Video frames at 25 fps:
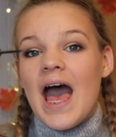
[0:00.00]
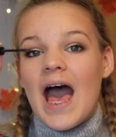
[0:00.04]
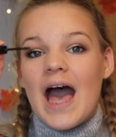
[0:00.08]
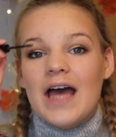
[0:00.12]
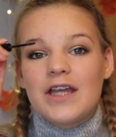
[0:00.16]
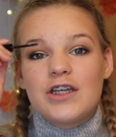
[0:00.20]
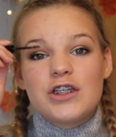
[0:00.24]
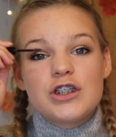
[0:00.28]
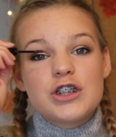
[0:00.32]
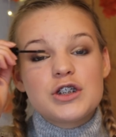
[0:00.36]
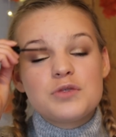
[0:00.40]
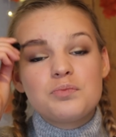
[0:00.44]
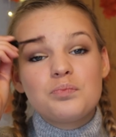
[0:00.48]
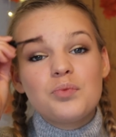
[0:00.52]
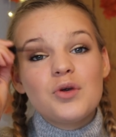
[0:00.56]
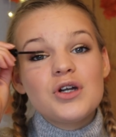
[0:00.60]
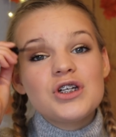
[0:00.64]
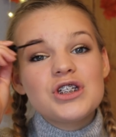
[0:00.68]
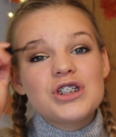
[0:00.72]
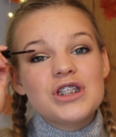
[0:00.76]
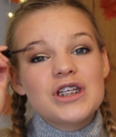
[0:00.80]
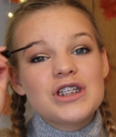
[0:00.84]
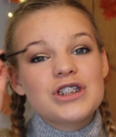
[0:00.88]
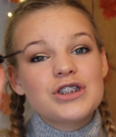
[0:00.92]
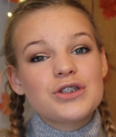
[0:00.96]
And you just
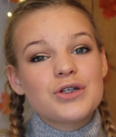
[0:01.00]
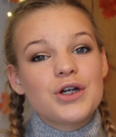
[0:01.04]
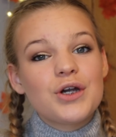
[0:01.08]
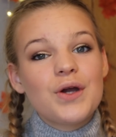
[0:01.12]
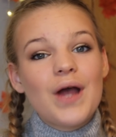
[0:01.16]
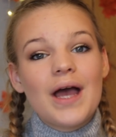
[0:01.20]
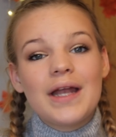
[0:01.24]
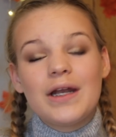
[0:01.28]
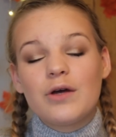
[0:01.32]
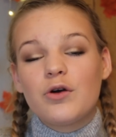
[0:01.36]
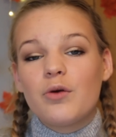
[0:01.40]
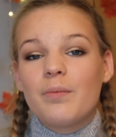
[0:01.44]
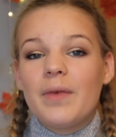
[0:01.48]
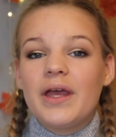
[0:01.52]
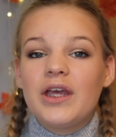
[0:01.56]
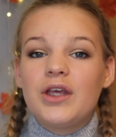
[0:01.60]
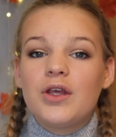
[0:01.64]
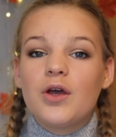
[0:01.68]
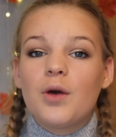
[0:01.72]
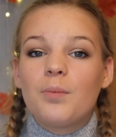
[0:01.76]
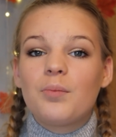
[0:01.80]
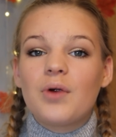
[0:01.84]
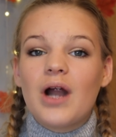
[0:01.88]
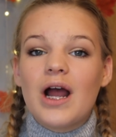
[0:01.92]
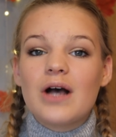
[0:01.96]
brush this through and it will
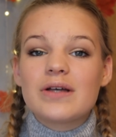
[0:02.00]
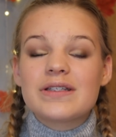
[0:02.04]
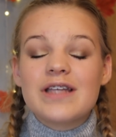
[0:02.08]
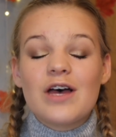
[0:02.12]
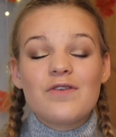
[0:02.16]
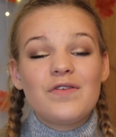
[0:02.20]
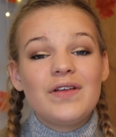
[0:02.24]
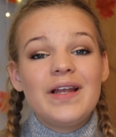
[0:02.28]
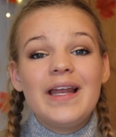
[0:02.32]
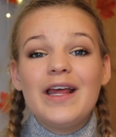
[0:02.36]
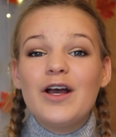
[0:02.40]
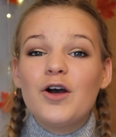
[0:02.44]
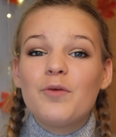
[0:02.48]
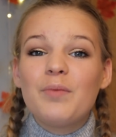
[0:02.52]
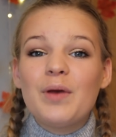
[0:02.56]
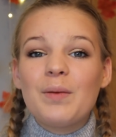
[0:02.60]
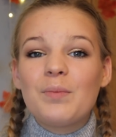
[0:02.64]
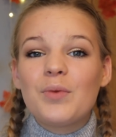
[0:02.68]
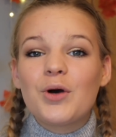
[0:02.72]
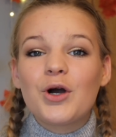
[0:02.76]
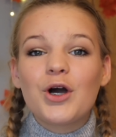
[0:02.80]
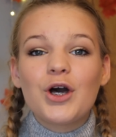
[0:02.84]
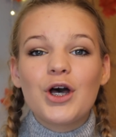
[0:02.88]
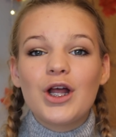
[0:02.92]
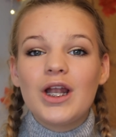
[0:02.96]
make your brows have a little
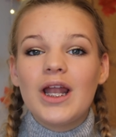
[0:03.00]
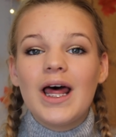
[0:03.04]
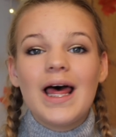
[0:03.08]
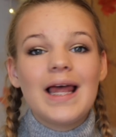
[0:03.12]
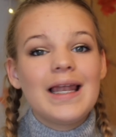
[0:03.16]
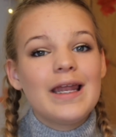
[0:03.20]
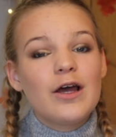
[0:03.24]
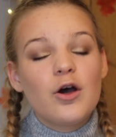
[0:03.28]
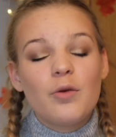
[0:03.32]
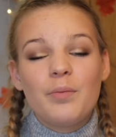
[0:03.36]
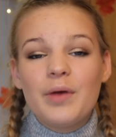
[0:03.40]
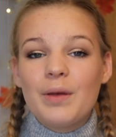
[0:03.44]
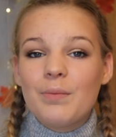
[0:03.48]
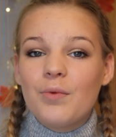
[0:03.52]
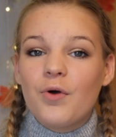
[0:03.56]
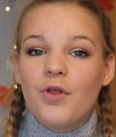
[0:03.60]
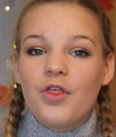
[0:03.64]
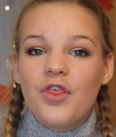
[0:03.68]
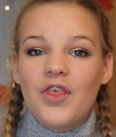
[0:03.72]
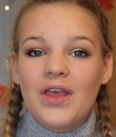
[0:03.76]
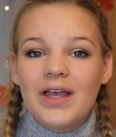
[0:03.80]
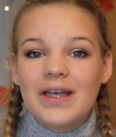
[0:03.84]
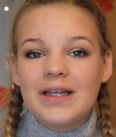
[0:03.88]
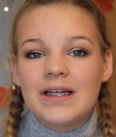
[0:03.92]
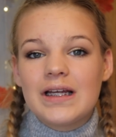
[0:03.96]
bit more colour, a little bit more
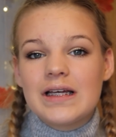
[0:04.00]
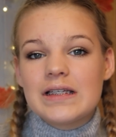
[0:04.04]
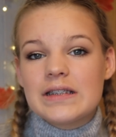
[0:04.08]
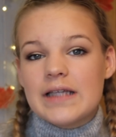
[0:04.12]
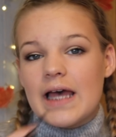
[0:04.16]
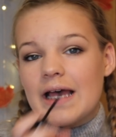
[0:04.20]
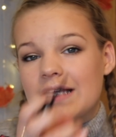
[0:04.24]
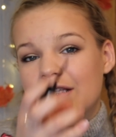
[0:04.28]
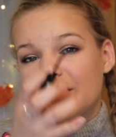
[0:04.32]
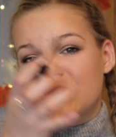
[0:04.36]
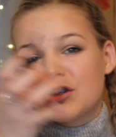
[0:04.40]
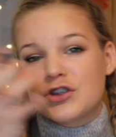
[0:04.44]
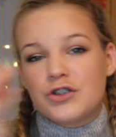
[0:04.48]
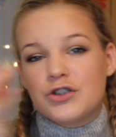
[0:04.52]
thickness and